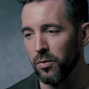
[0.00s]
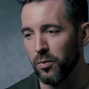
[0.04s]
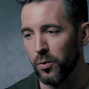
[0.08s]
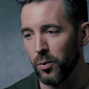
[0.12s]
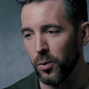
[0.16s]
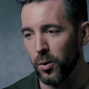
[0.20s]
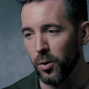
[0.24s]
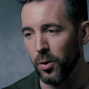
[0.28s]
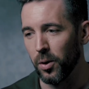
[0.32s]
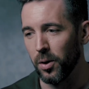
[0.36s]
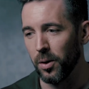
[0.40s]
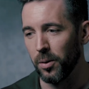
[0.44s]

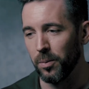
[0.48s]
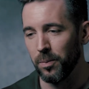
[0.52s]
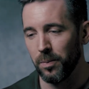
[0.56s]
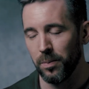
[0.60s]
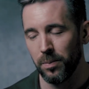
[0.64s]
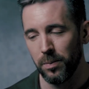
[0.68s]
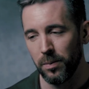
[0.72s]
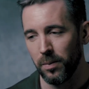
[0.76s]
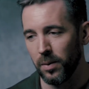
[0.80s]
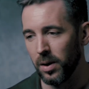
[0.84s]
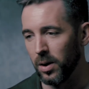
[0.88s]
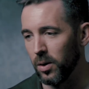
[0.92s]
before,
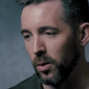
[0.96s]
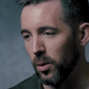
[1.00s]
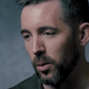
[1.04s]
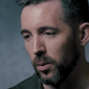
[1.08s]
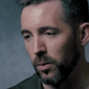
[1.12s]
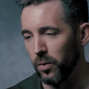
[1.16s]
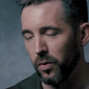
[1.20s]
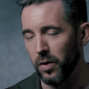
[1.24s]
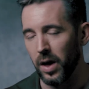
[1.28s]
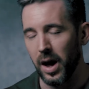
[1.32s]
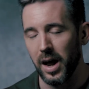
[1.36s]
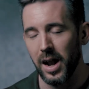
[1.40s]
you
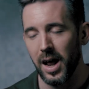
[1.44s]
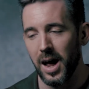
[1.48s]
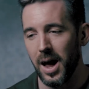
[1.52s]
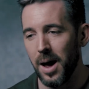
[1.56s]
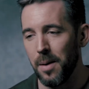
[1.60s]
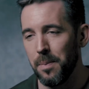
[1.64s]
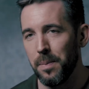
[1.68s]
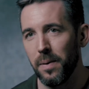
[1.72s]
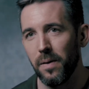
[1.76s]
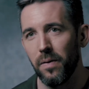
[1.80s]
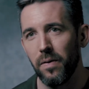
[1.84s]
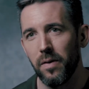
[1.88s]
know, that
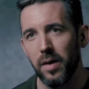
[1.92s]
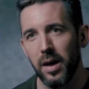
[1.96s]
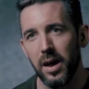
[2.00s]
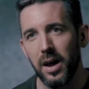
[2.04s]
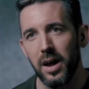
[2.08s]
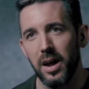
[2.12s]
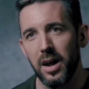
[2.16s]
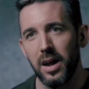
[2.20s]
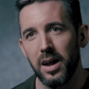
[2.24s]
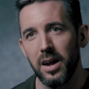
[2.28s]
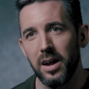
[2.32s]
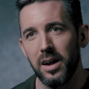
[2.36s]
happened,
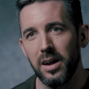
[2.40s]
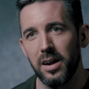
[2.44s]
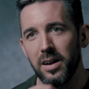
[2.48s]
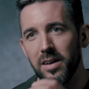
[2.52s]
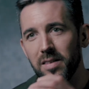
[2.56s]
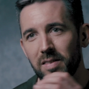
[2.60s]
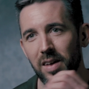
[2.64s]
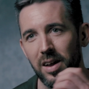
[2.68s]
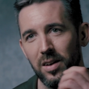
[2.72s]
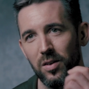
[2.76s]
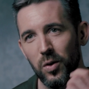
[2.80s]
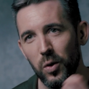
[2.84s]

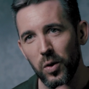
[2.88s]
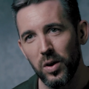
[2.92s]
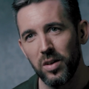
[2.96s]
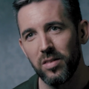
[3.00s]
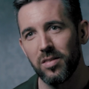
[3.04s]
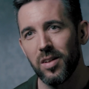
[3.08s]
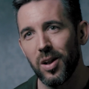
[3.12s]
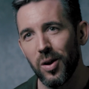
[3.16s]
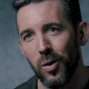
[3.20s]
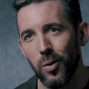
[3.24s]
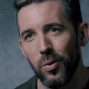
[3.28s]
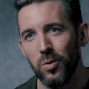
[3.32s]
they took
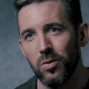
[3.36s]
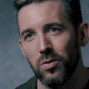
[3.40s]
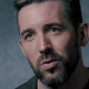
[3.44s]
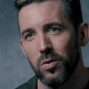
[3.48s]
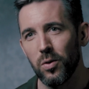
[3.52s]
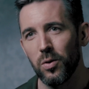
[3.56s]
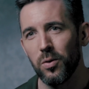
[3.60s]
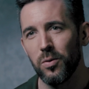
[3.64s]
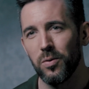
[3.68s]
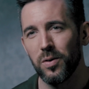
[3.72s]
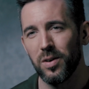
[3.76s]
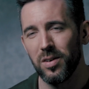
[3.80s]
his clothes
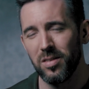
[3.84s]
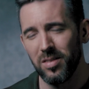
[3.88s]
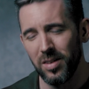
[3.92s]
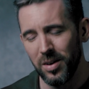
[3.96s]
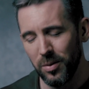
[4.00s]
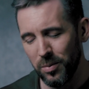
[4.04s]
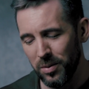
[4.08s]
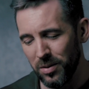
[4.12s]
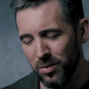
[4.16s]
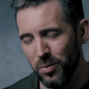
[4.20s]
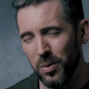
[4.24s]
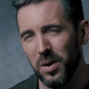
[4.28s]
off, because
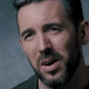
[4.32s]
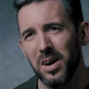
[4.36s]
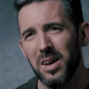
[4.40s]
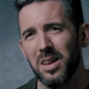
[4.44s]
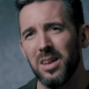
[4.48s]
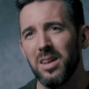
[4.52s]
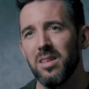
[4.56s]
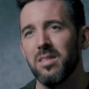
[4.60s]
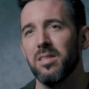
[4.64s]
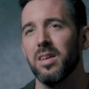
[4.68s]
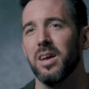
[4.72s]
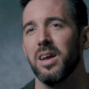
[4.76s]
he was
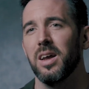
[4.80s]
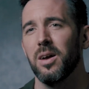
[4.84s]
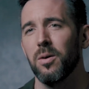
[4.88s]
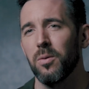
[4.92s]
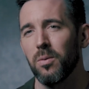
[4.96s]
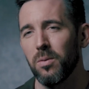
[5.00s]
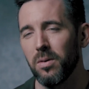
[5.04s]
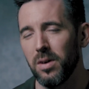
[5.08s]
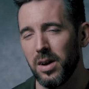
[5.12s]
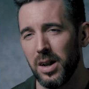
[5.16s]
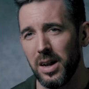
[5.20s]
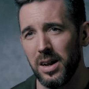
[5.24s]
wearing these like
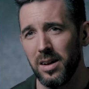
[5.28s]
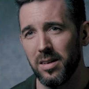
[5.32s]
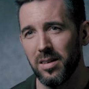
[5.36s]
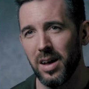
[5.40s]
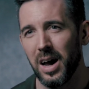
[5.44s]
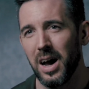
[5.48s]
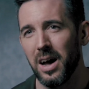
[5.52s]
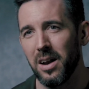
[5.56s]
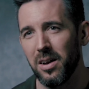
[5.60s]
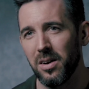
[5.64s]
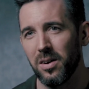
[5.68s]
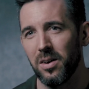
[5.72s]
really
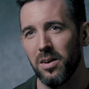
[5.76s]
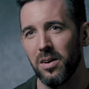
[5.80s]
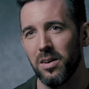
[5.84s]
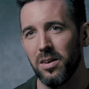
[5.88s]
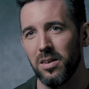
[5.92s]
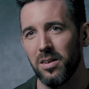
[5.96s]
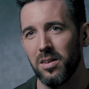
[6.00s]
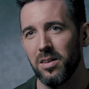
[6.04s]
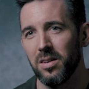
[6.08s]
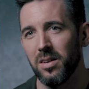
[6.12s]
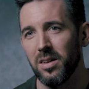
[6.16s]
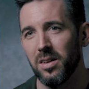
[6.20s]
tattered,